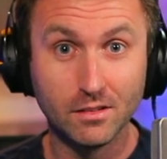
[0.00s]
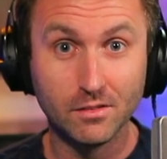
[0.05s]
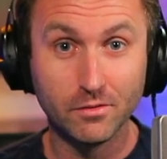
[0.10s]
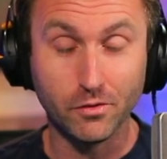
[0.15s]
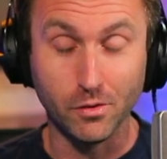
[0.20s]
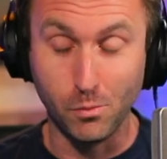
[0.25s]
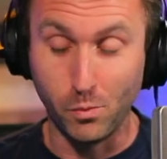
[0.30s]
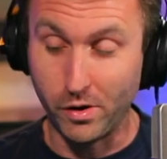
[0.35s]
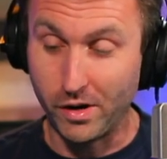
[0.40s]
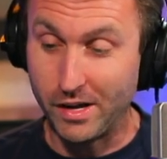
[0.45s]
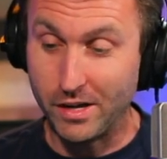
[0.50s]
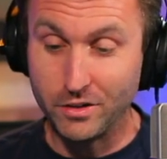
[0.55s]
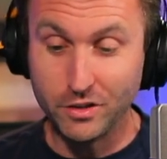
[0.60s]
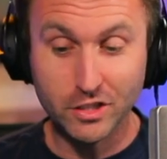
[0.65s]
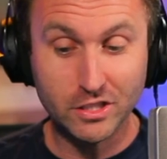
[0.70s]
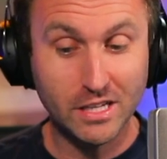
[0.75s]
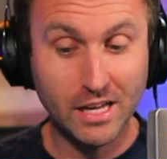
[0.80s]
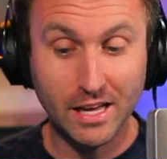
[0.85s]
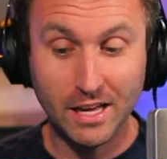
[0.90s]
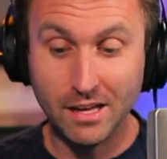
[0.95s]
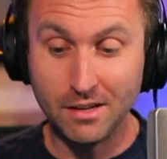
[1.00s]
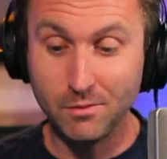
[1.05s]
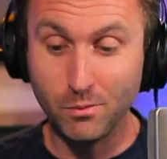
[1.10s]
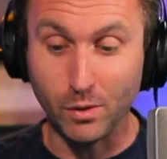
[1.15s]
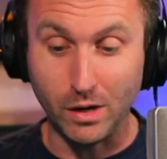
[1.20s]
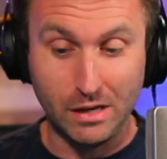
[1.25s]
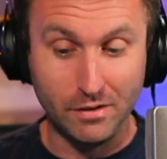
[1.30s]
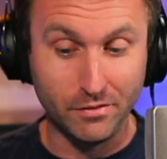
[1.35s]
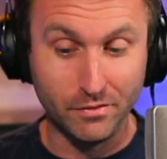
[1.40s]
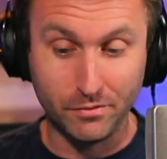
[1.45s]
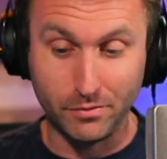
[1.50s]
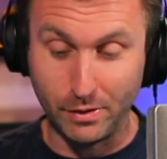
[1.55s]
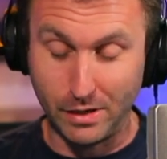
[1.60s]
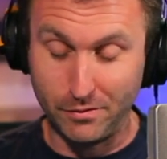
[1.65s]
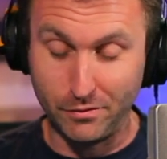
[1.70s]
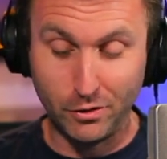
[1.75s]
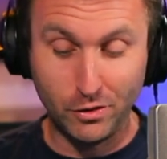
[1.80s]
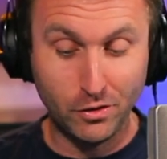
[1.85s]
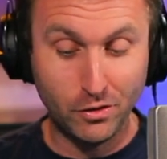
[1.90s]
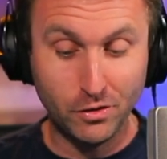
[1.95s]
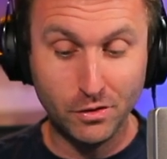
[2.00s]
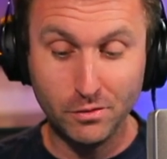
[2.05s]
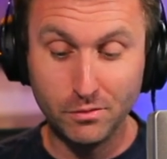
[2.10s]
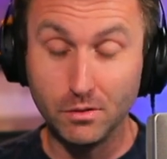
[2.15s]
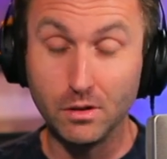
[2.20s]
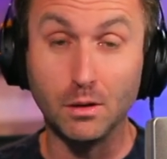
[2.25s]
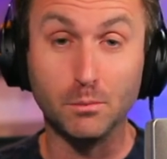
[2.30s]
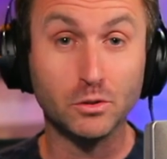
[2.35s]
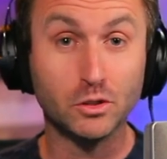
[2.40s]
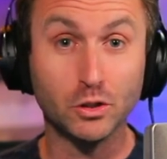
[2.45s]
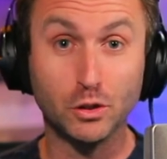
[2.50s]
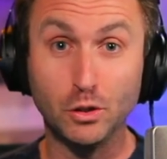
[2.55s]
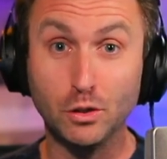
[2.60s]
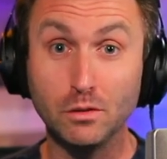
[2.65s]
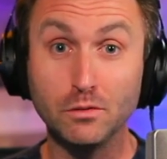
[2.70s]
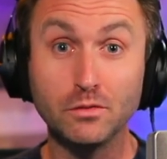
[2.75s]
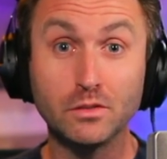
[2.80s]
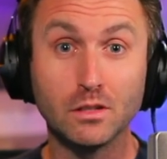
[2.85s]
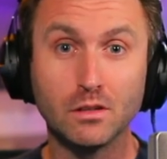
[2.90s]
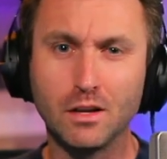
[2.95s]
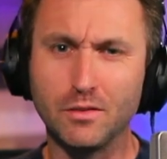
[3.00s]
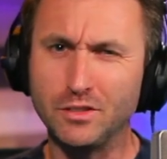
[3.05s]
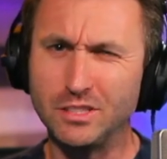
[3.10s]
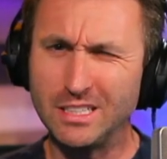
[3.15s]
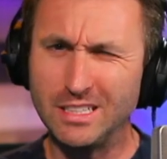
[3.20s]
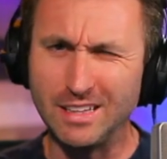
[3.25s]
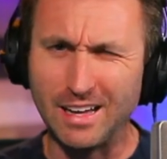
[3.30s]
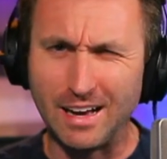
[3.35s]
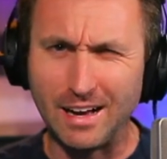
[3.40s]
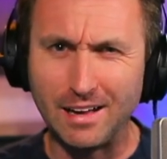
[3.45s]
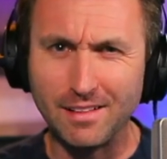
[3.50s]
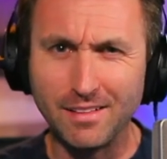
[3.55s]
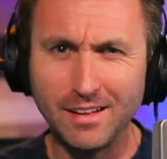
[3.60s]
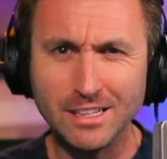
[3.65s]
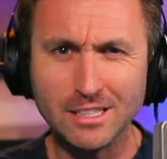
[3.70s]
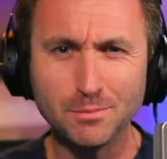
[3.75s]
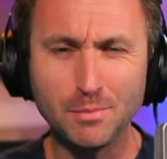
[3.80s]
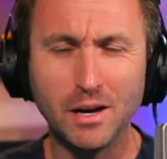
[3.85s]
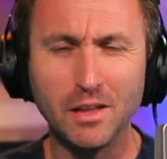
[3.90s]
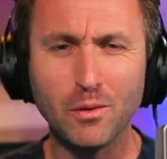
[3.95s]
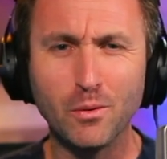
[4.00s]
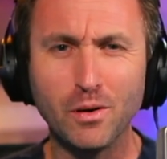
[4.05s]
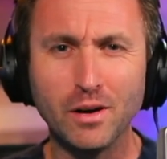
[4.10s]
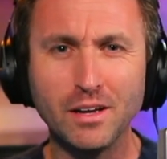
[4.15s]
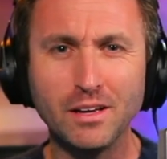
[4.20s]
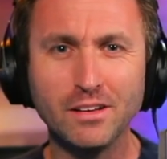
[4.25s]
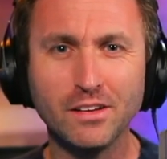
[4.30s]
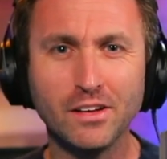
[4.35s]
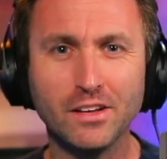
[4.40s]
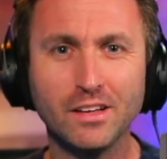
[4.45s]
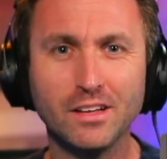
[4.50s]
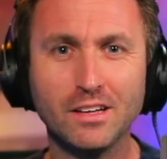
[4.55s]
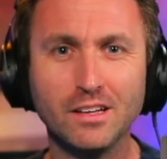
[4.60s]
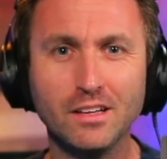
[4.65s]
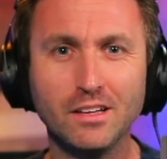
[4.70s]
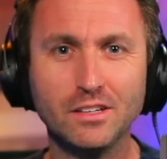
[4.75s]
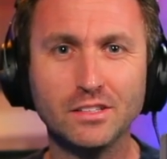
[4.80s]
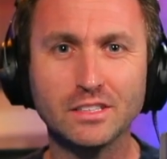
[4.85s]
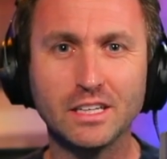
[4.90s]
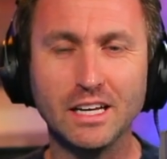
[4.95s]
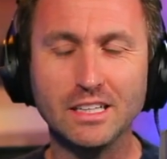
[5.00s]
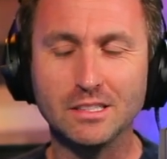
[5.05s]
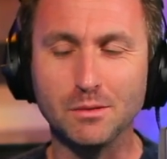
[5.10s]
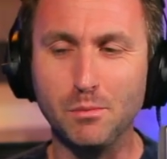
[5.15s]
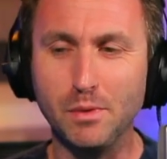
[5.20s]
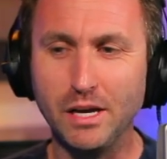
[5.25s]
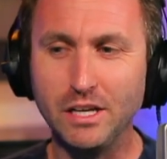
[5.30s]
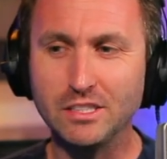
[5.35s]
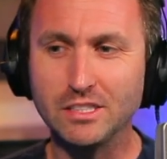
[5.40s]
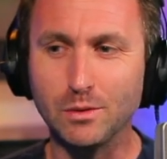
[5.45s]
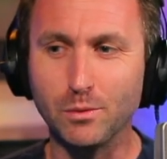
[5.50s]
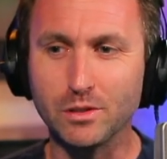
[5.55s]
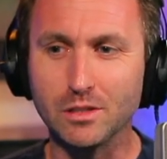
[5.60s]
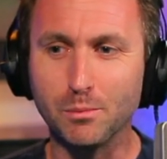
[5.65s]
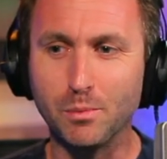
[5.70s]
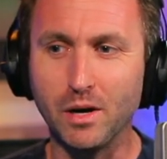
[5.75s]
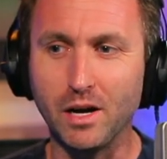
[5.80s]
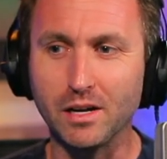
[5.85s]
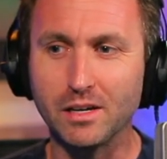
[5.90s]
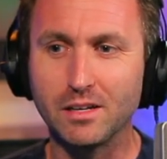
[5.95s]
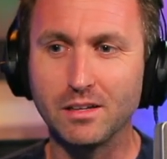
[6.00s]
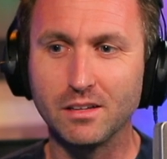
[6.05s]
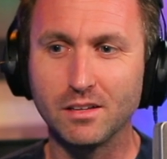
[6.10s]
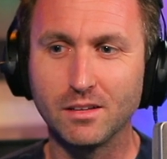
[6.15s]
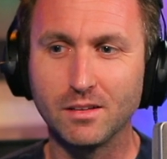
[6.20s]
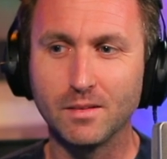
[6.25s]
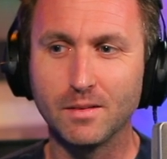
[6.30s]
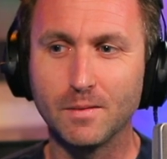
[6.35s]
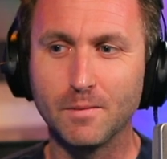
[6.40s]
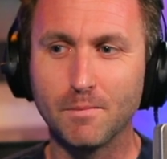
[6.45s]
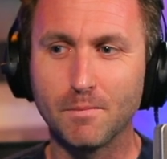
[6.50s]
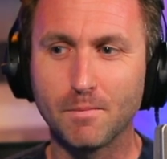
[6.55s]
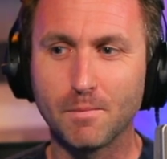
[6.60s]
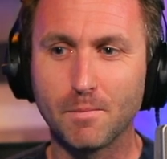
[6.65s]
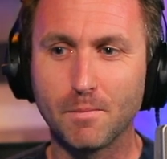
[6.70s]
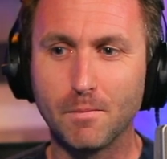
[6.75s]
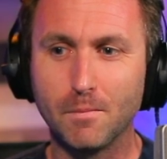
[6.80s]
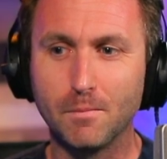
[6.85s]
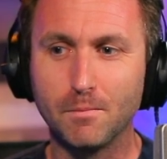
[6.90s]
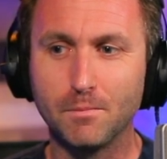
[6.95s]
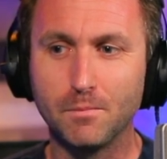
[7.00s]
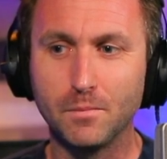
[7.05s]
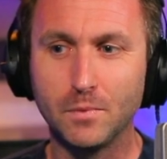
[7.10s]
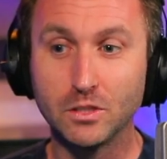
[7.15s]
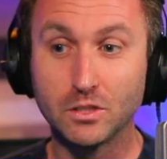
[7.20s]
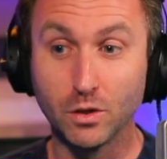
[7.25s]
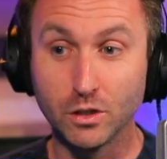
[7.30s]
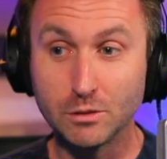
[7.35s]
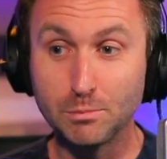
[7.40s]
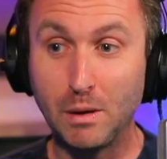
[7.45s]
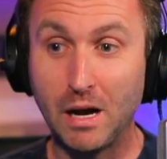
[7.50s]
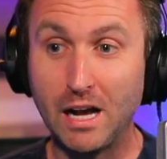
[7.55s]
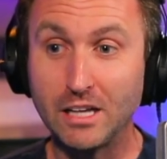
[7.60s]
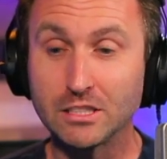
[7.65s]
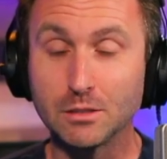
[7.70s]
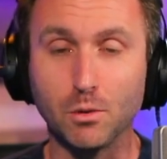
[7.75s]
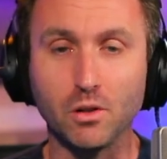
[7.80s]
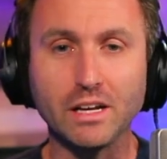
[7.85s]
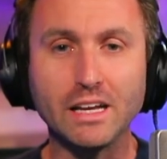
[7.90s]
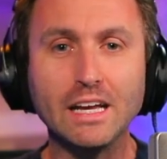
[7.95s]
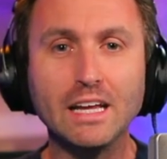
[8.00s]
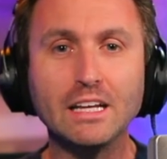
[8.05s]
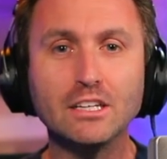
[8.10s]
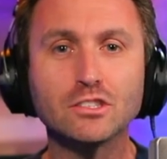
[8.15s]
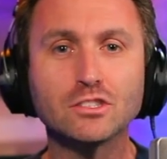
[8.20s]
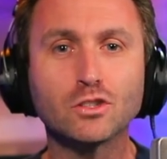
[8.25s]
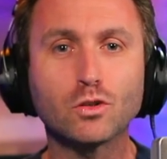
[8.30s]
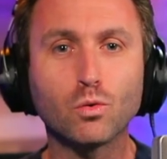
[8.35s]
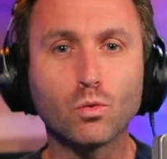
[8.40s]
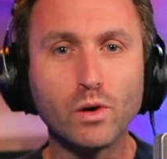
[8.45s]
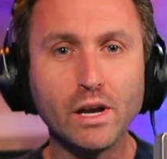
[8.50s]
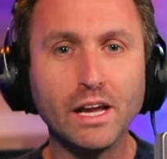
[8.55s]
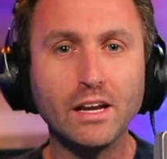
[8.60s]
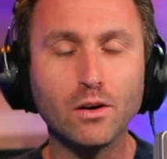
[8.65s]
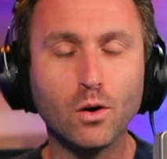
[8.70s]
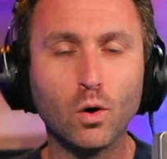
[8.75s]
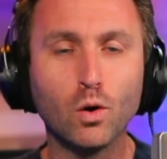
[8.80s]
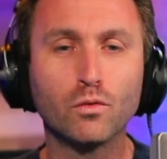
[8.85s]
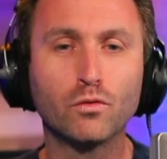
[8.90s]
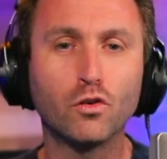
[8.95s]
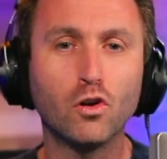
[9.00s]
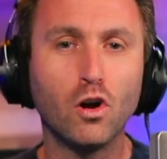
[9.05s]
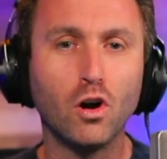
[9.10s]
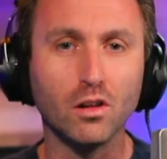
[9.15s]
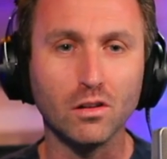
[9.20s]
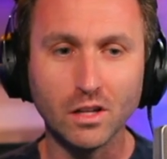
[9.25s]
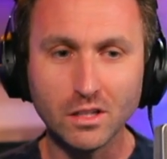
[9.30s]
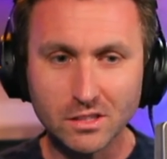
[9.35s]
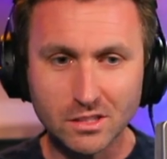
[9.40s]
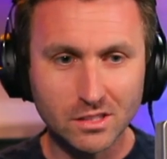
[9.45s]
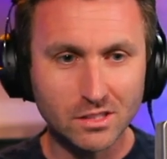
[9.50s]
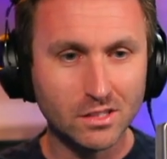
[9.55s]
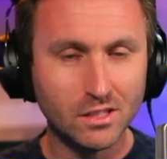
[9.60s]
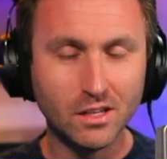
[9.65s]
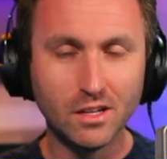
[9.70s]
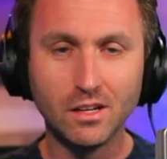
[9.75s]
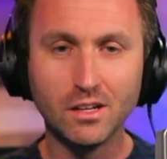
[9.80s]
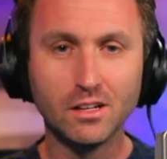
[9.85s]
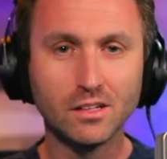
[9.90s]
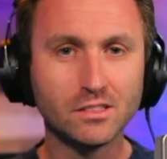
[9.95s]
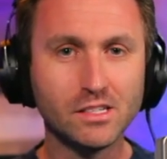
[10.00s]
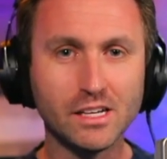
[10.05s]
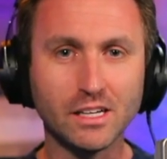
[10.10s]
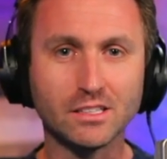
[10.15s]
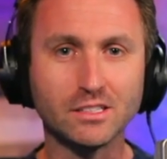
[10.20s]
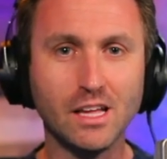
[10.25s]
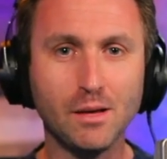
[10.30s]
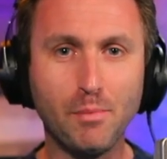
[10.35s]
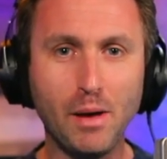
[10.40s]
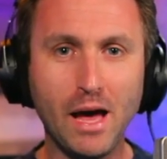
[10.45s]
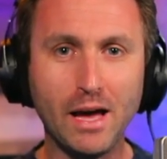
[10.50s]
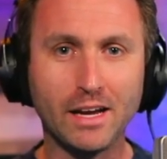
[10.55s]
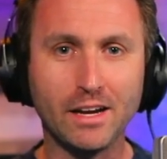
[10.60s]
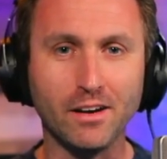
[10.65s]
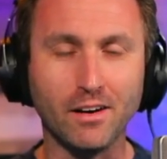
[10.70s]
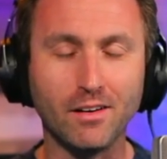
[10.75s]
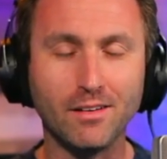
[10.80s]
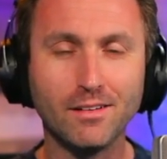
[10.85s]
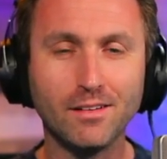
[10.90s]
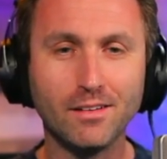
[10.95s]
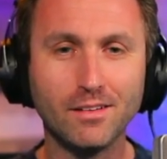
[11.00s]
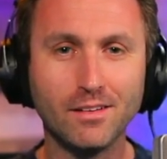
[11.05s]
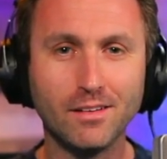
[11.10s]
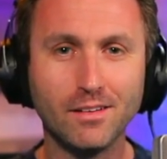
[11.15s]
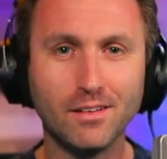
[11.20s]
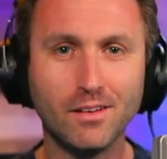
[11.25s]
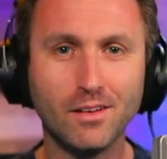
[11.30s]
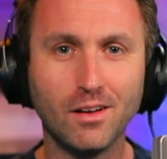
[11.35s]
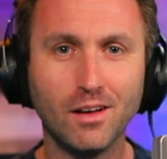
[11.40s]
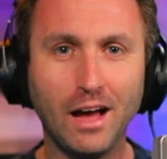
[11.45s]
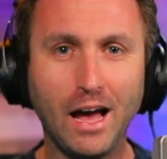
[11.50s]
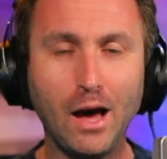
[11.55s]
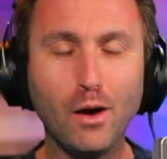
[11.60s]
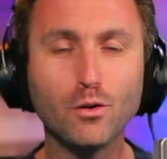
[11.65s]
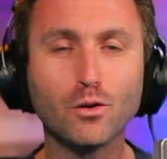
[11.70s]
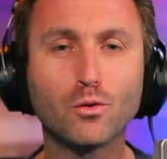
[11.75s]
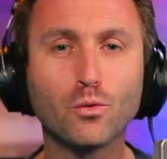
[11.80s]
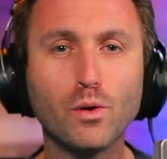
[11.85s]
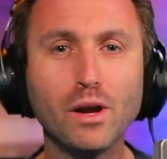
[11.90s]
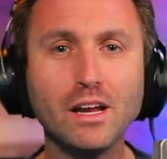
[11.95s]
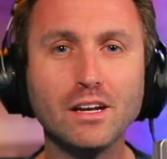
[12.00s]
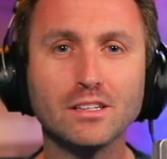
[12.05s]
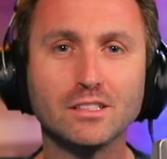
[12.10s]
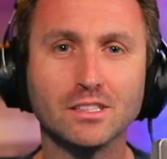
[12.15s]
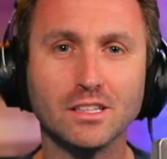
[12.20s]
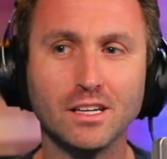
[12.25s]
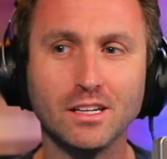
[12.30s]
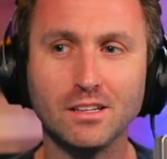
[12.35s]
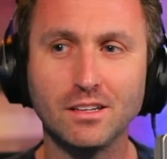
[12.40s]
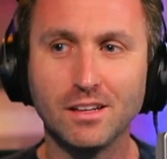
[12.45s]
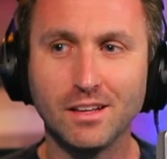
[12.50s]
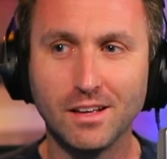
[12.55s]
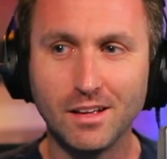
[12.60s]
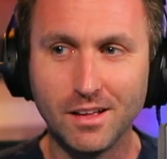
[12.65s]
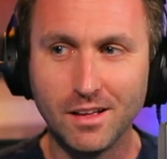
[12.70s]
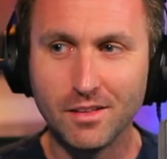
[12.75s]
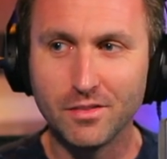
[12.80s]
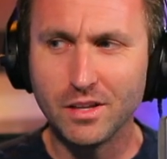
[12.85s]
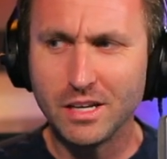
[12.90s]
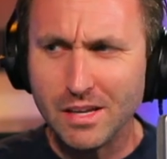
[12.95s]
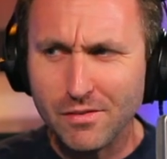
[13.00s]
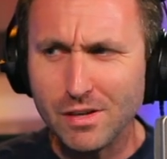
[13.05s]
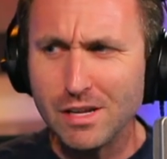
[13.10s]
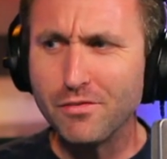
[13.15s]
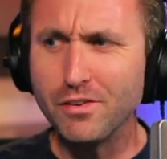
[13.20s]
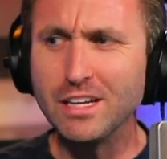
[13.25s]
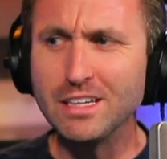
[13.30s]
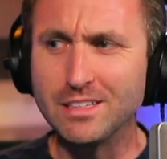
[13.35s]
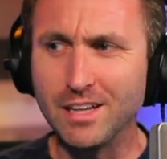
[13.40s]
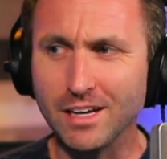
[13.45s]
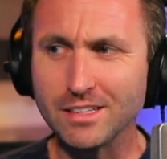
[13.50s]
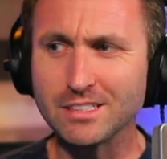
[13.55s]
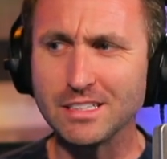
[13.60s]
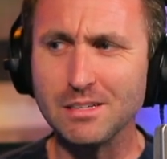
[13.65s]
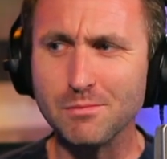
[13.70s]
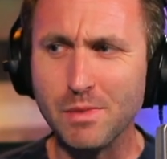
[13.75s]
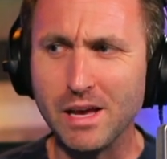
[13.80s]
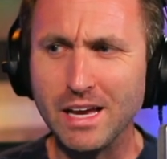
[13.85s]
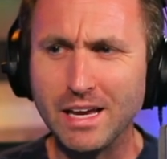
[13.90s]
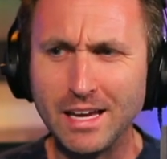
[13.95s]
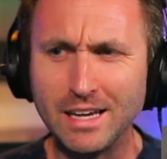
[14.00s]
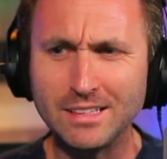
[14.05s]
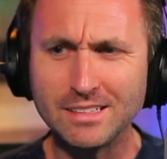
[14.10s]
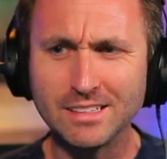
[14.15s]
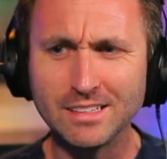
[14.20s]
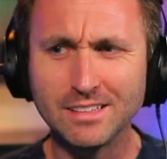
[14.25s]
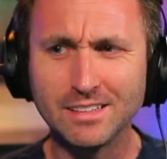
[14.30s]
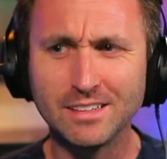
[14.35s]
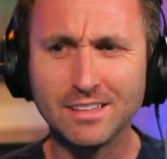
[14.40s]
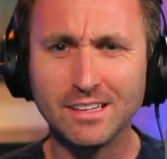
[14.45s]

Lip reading: from what I understand, what I've heard, observed. Have you seen the highlights, by the way? This kid's amazing with the puck. So it's possible. It is great overall. Let's take a step back here. How great is it that even if he doesn't make it,